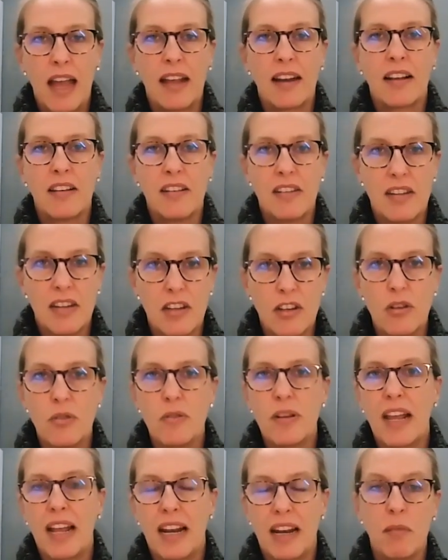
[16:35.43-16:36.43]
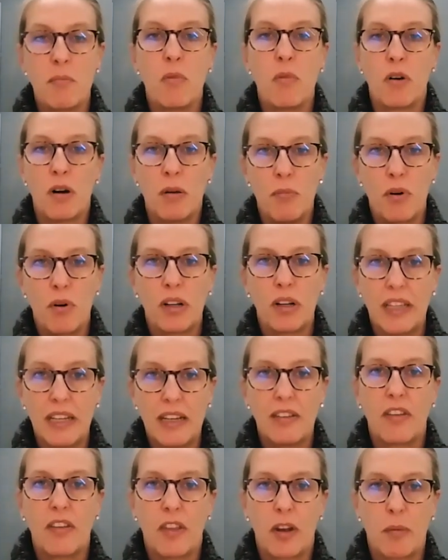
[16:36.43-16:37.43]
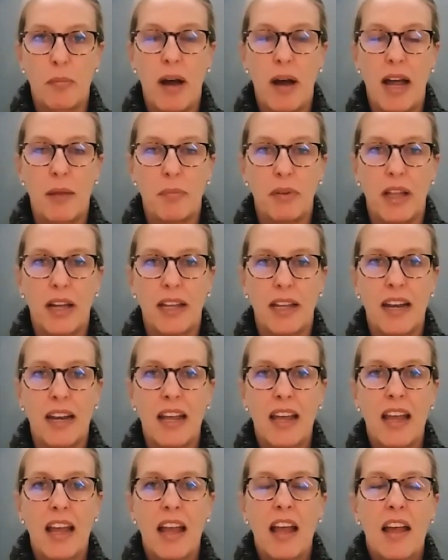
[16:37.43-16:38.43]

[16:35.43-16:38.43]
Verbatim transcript: and continue getting more and more leads in their pipeline.